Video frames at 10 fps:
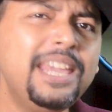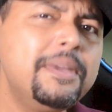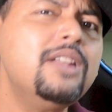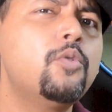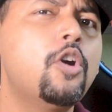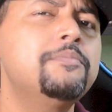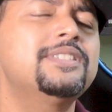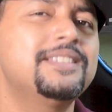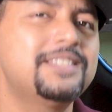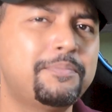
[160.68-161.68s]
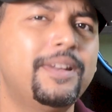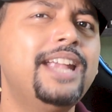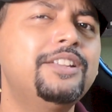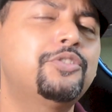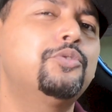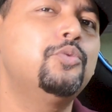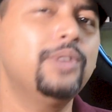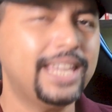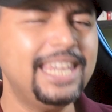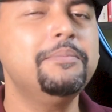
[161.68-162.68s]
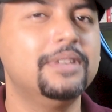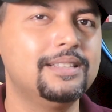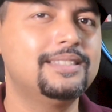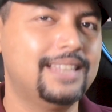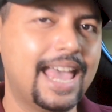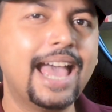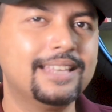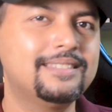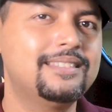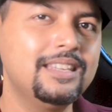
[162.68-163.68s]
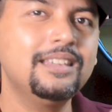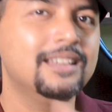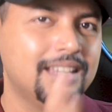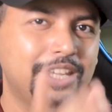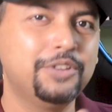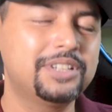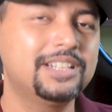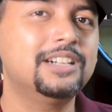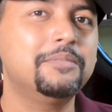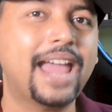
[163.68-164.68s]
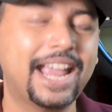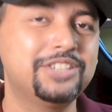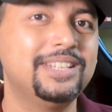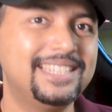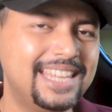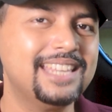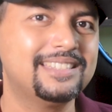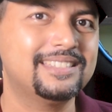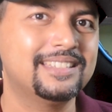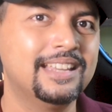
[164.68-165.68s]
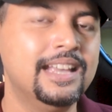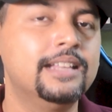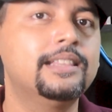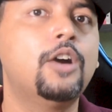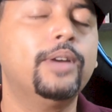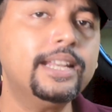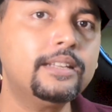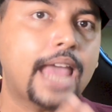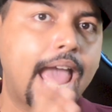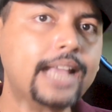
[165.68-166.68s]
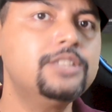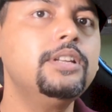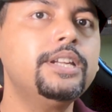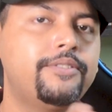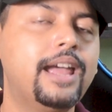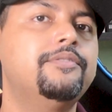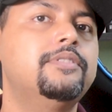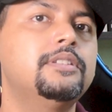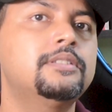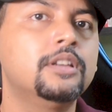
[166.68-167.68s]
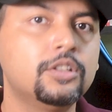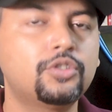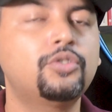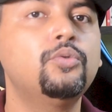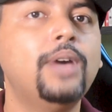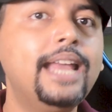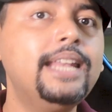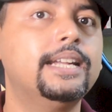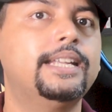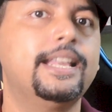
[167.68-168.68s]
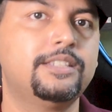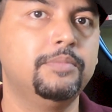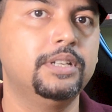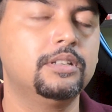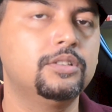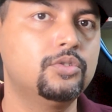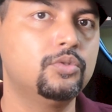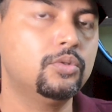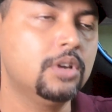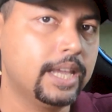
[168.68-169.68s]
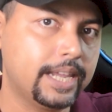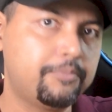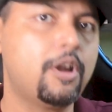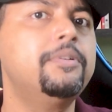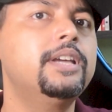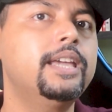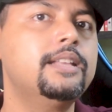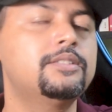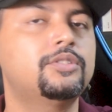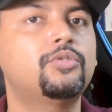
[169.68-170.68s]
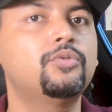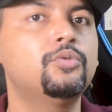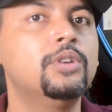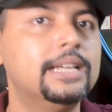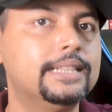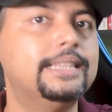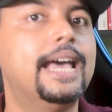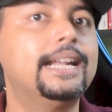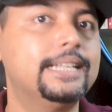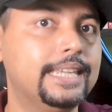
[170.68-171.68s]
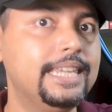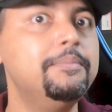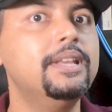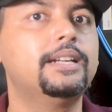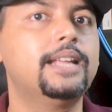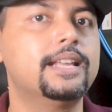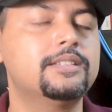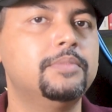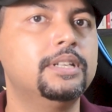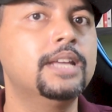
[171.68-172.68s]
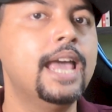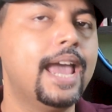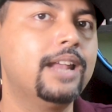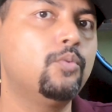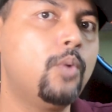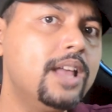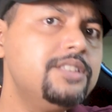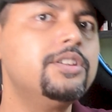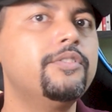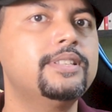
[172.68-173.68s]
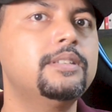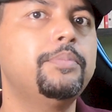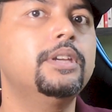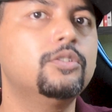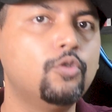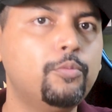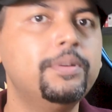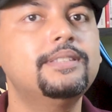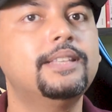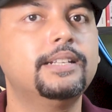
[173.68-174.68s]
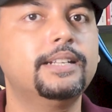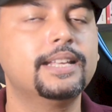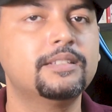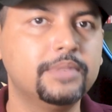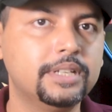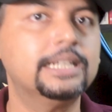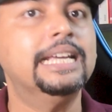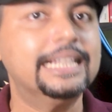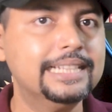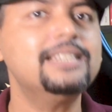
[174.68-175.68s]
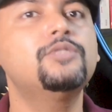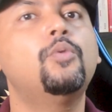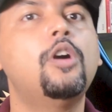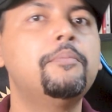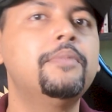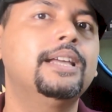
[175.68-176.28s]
email worms spread through emails as the you know term actually says. Now it actually travels through an attachment. So it propagates through that email attachment and once your recipient opens that attachment, this worm